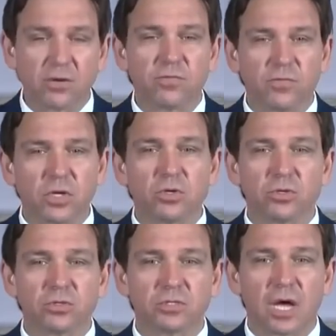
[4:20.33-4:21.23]

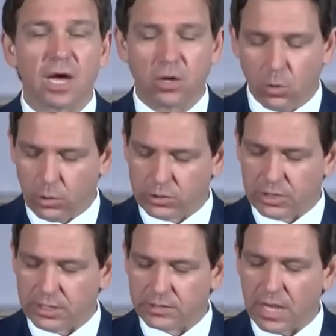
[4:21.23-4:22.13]
infused uh,
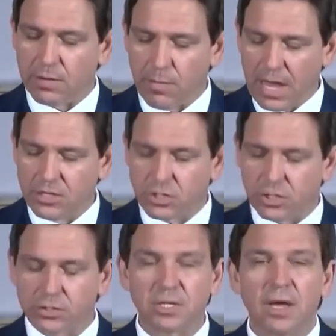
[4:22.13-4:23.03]
courses and
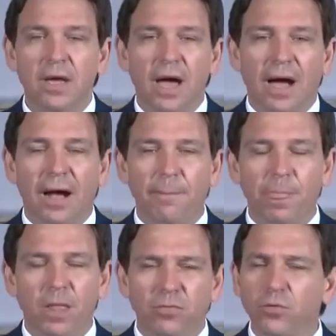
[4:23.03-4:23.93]
majors,
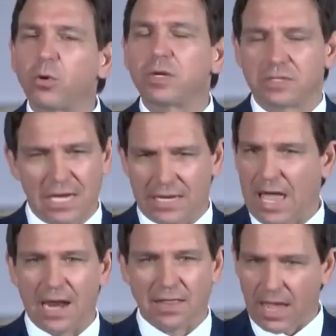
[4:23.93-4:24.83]
um, Florida's getting
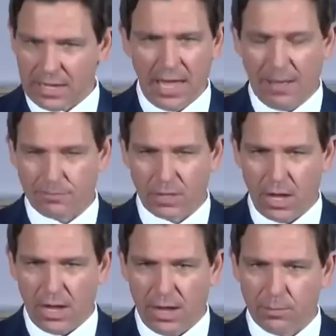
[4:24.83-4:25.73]
out of that game.
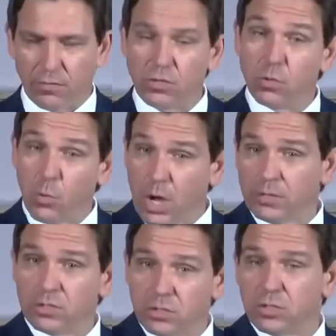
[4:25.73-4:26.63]
Um, if you
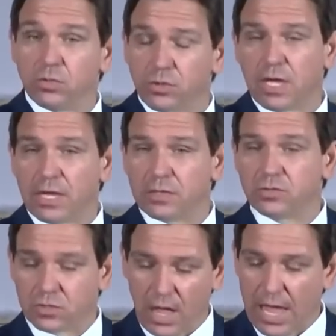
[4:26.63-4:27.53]
want to do
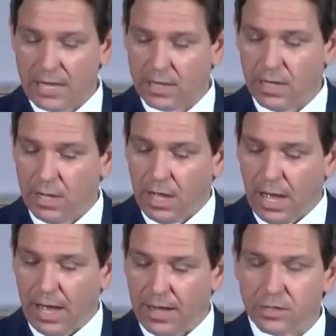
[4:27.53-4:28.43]
things like
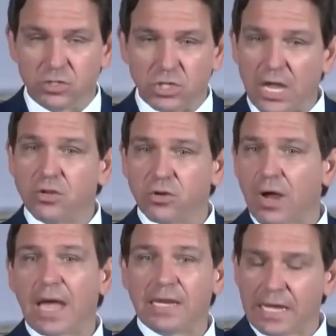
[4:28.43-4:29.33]
uh,
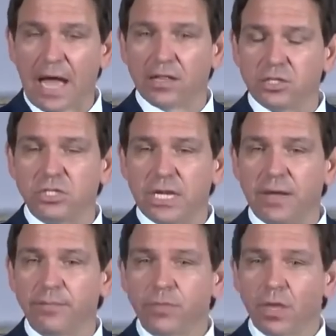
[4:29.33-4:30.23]
gender
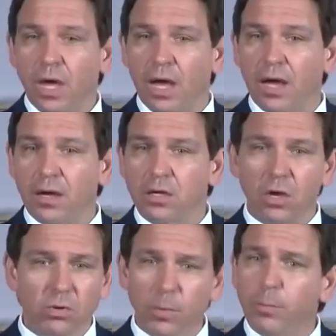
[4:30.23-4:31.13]
ideology, uh,
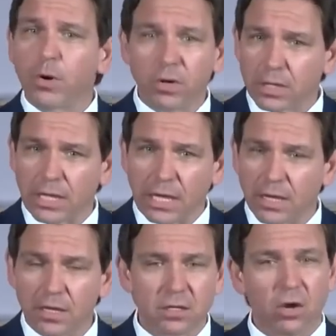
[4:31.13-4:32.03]
go to
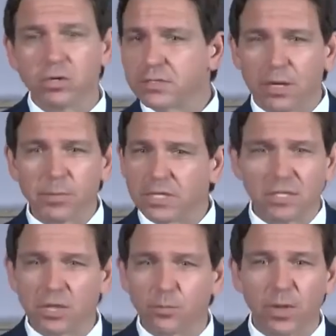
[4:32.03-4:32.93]
Berkeley, go to some of
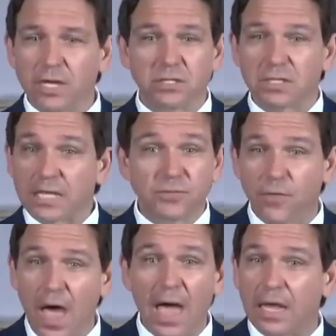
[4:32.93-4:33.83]
these other places. That's
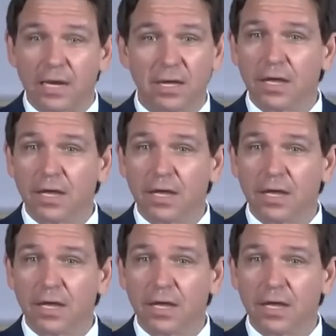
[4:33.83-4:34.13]
fine.